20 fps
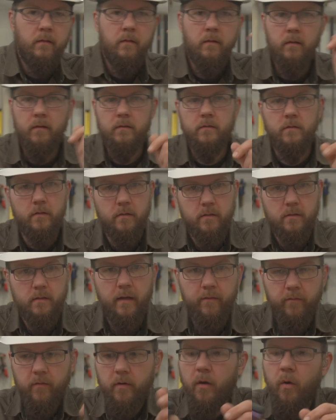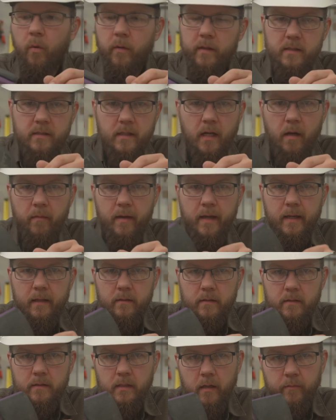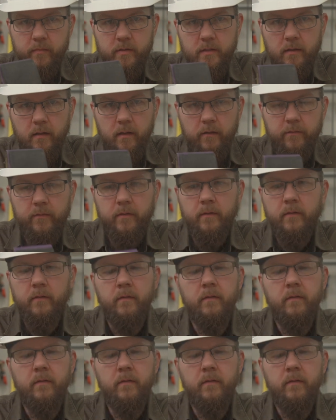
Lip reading: Because you just never know when they stop making this type of stuff.